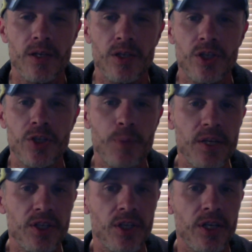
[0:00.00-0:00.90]
Just
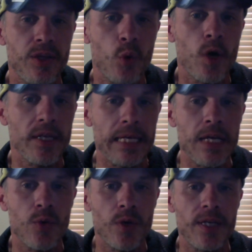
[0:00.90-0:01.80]
basically the one
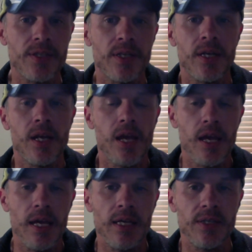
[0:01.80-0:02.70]
key reason
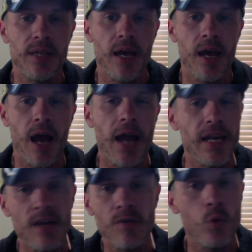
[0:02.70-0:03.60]
is that I
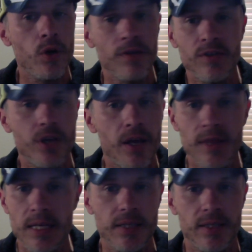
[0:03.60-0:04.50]
never would have done
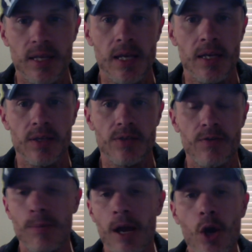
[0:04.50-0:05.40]
these things
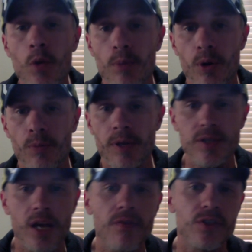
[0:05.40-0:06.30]
for my own boat because
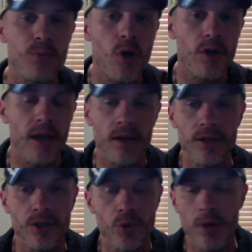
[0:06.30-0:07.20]
I have a small
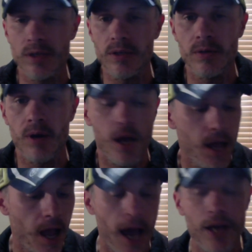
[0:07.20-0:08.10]
Catalina 22.
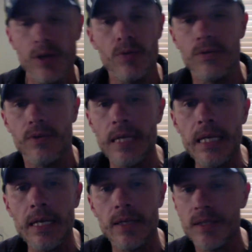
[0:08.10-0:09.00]
I don't
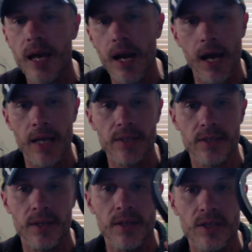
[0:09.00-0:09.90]
need dead
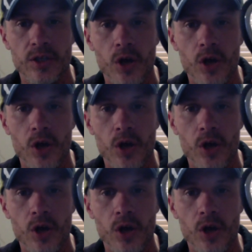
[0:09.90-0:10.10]
eyes this